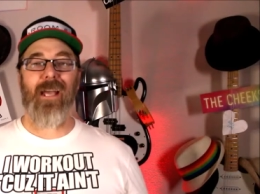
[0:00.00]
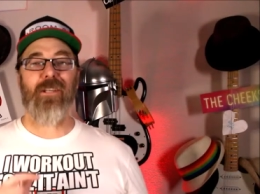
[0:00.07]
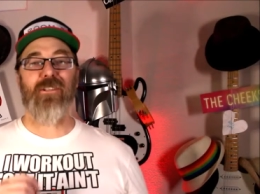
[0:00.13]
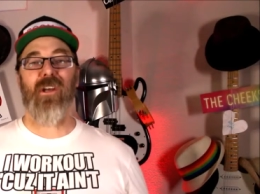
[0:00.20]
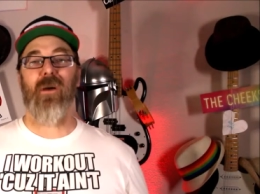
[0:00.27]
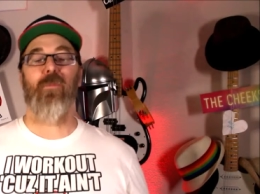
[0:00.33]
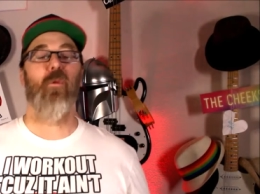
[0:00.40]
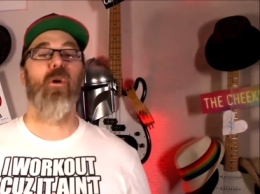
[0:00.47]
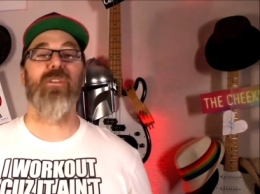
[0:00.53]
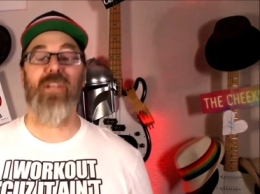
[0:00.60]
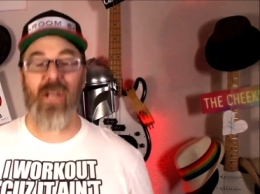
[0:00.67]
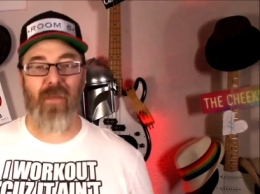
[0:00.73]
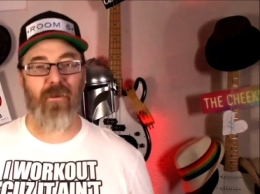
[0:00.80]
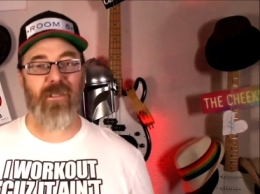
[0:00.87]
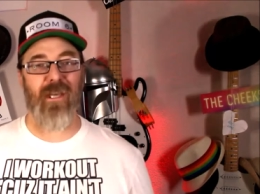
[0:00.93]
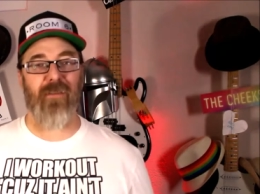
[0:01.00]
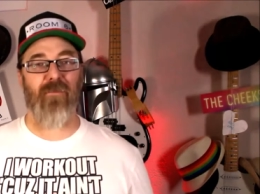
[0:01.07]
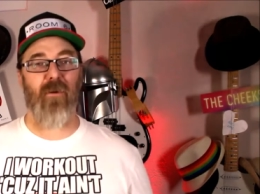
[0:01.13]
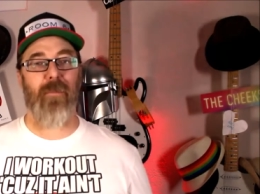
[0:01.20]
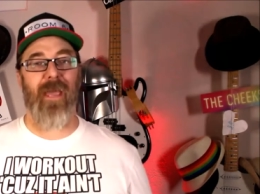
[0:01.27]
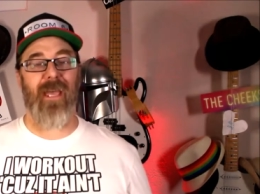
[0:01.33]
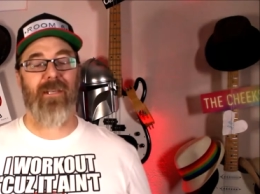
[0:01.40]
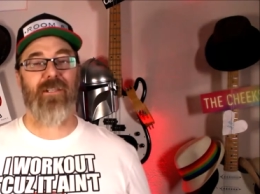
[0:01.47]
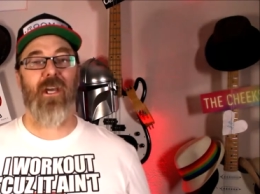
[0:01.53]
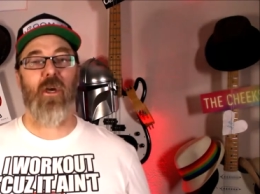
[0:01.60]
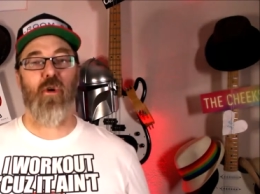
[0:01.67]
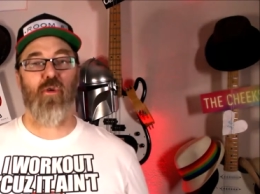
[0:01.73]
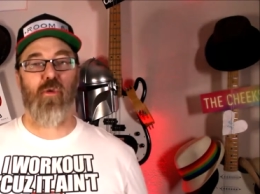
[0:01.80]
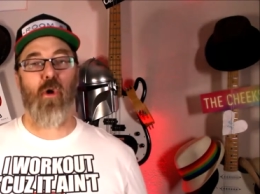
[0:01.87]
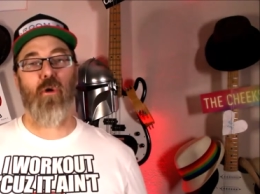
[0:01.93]
Next up was another Denver band,
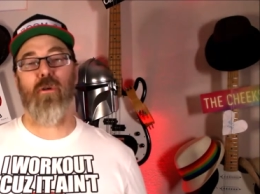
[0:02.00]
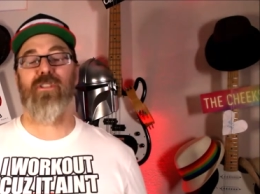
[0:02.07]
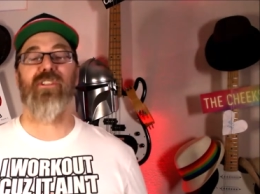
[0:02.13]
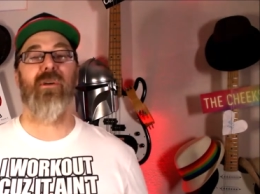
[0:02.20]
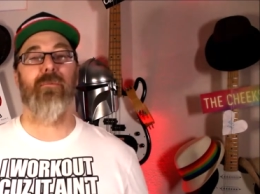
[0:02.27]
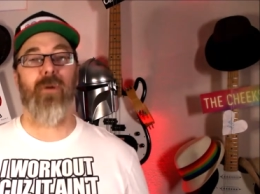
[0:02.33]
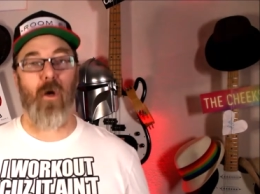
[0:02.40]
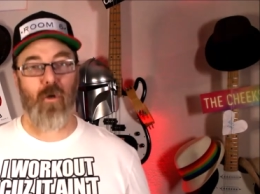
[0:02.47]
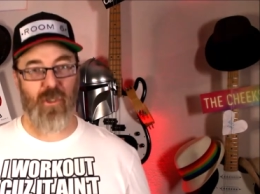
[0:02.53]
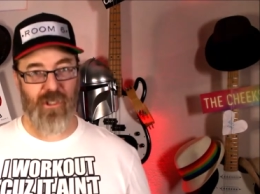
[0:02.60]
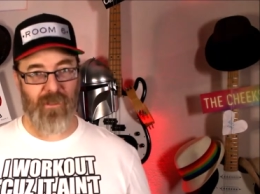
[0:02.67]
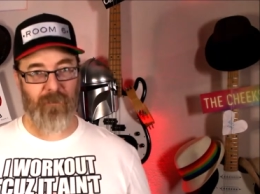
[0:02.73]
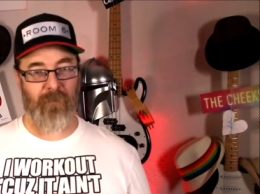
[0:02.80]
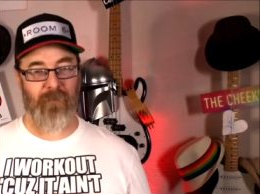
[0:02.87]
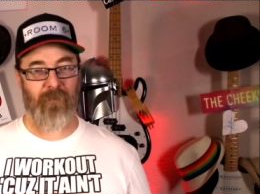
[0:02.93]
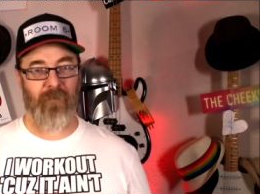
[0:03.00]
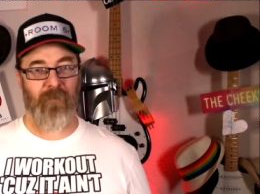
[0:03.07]
Chronos Compulsion.